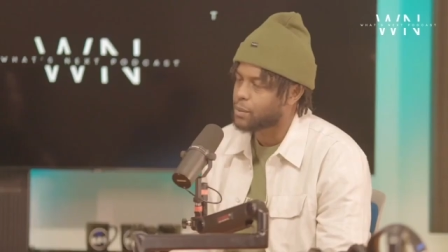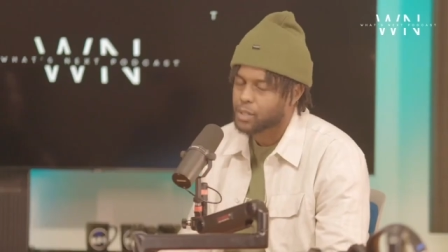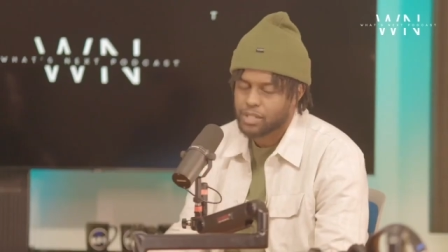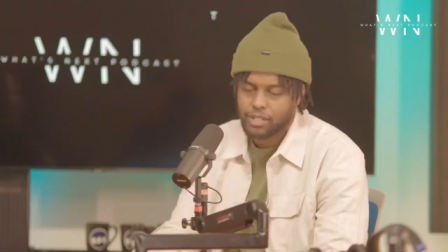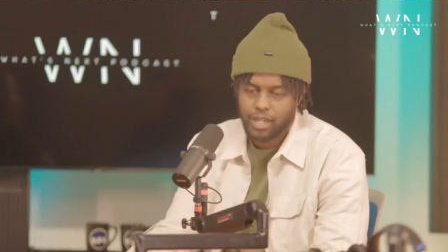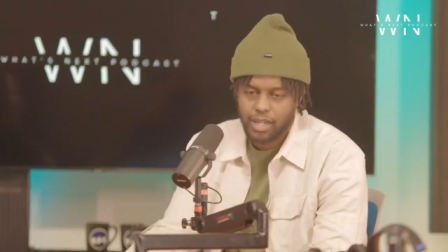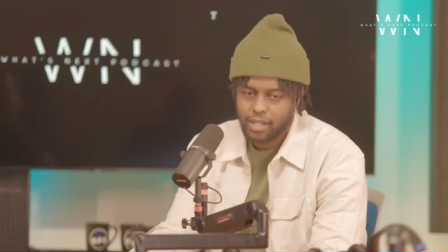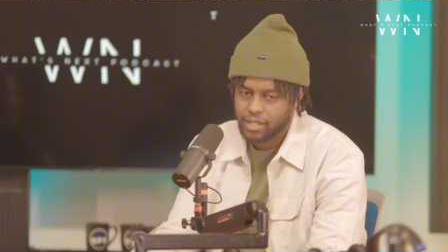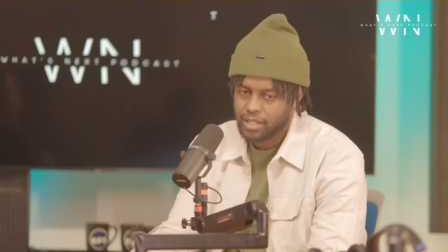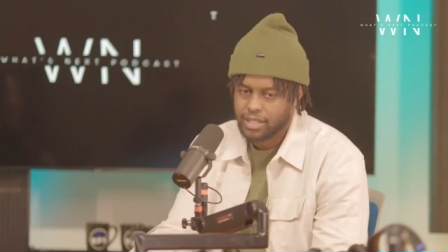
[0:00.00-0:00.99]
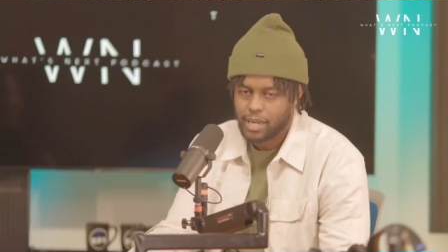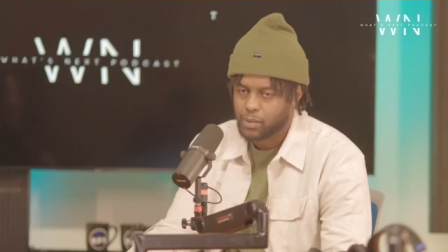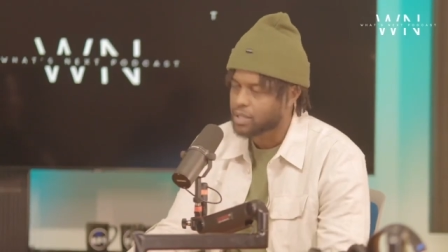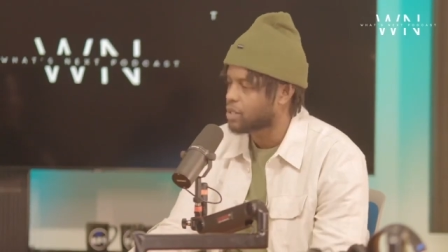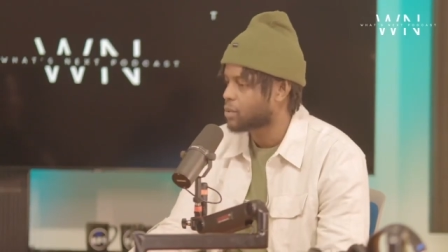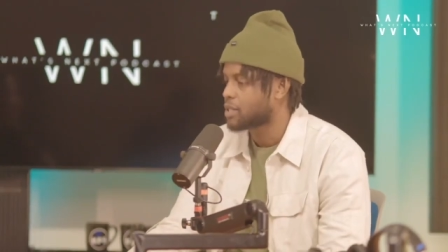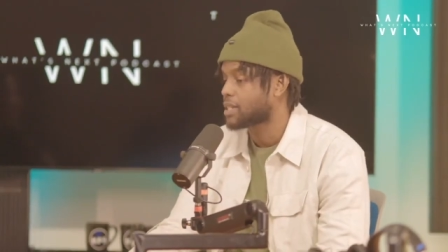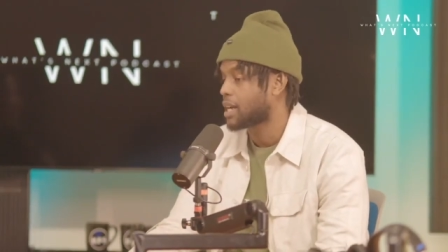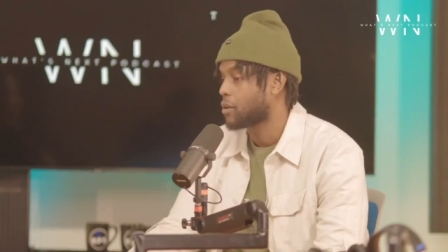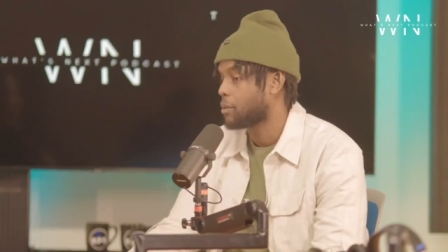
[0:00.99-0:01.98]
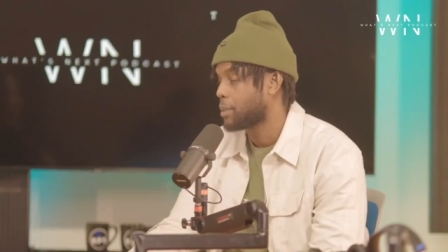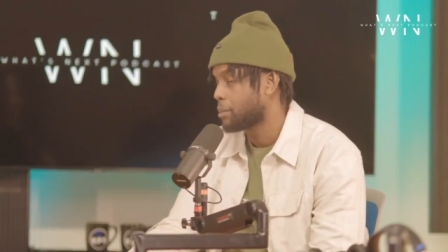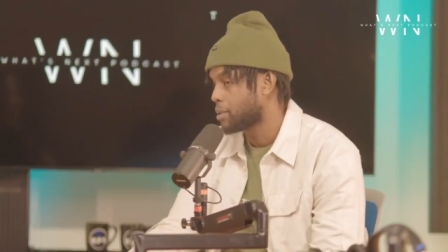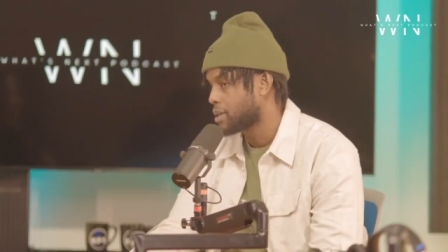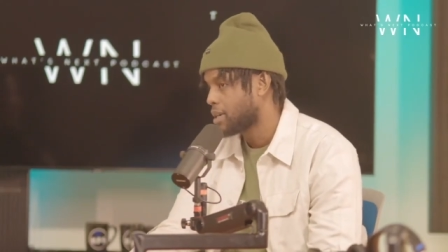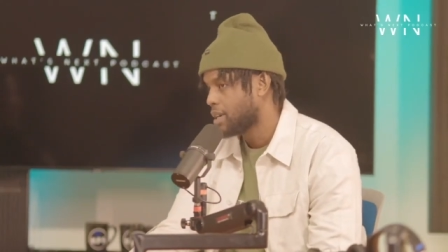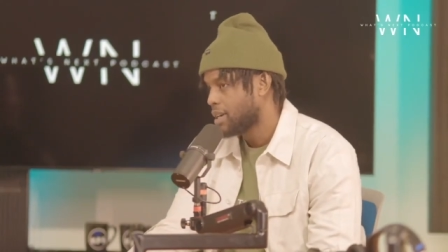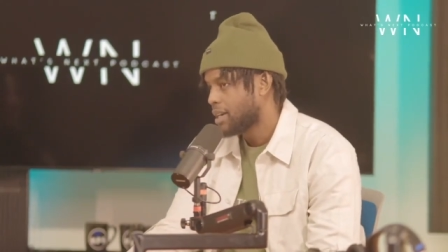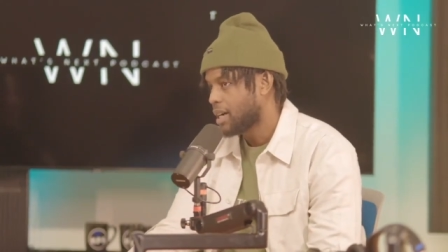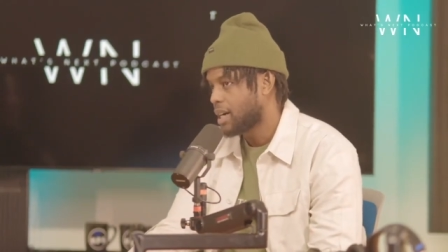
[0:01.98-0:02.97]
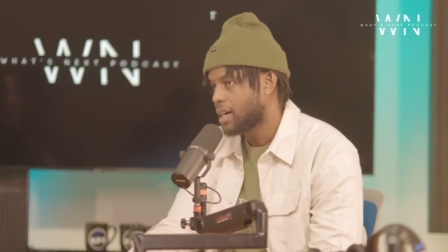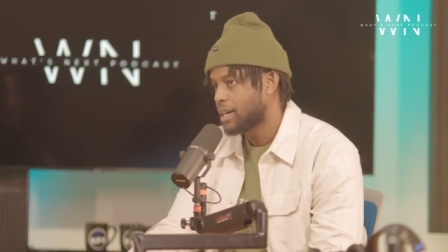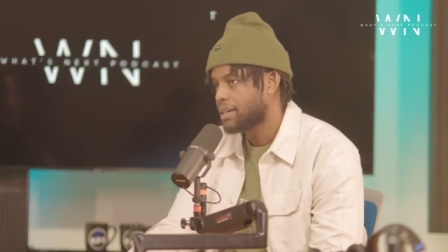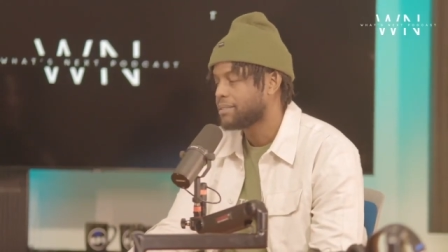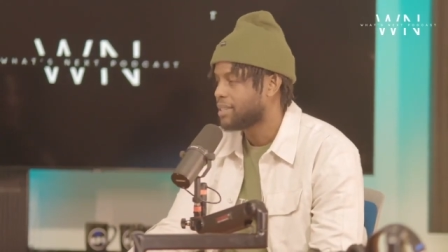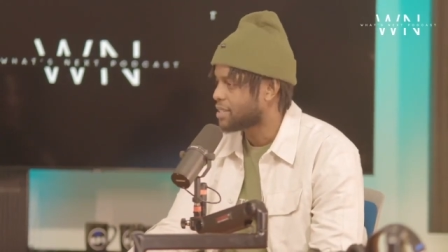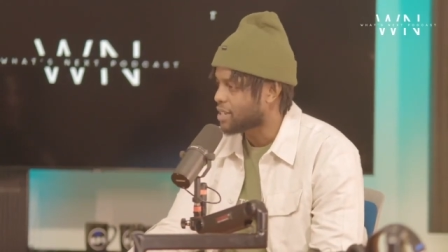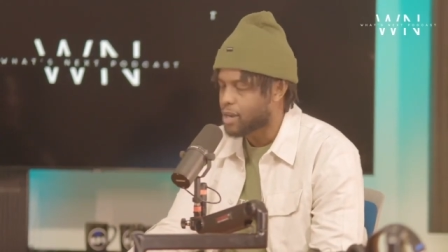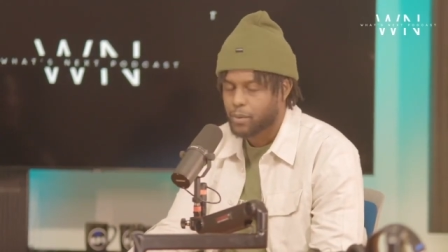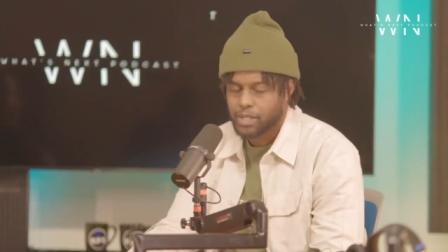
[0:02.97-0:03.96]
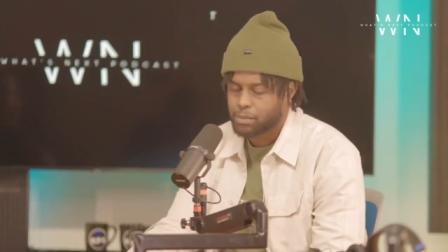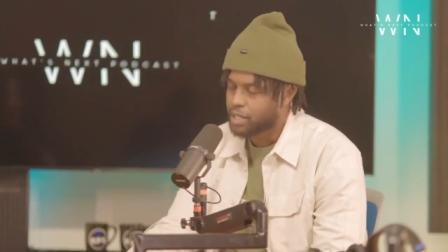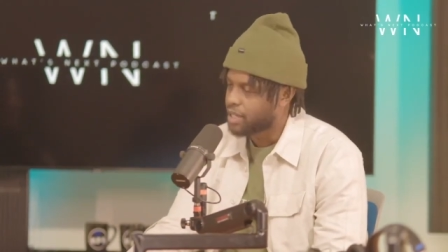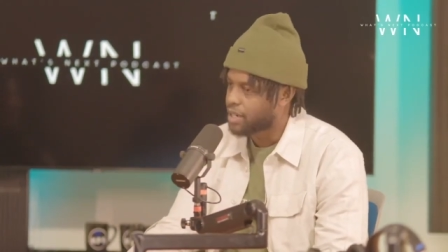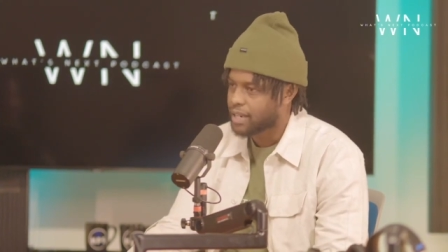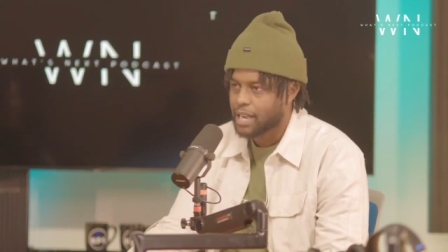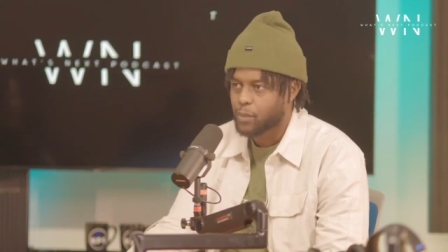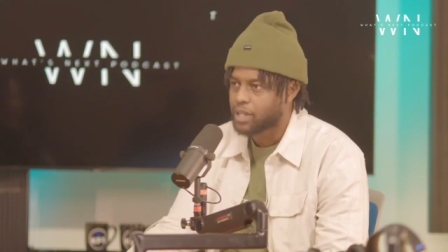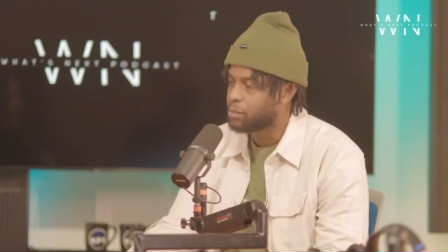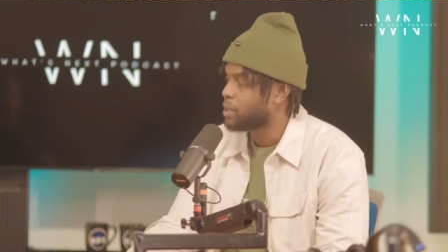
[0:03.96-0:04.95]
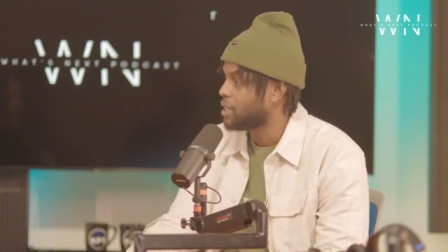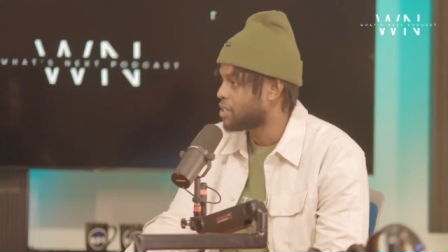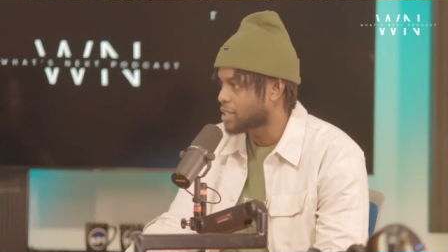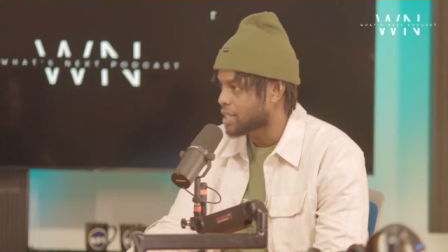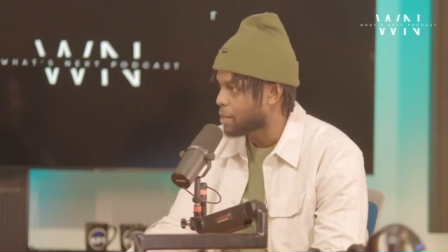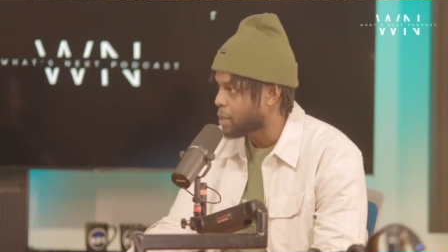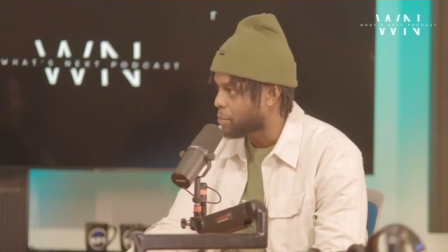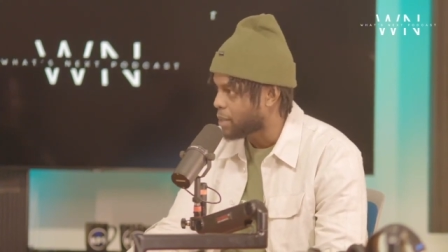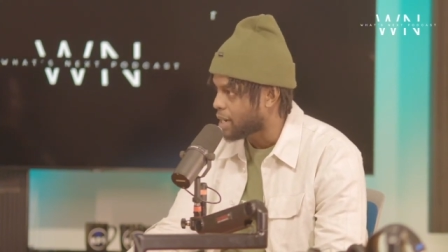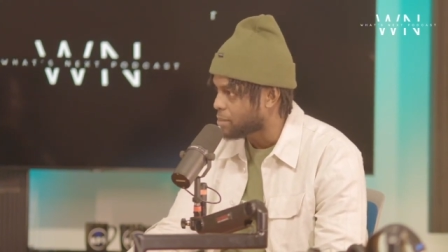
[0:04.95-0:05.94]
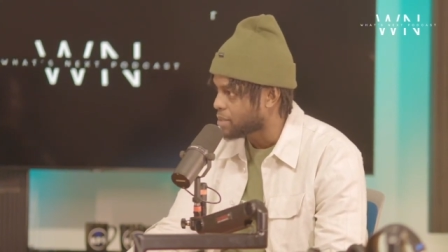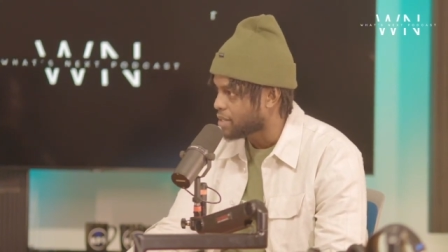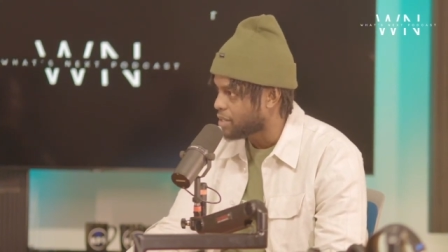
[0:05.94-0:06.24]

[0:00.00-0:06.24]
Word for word: I was young, since I was little, since I can remember, it's always been uh, it's always been there. I wanted to be just like my pops.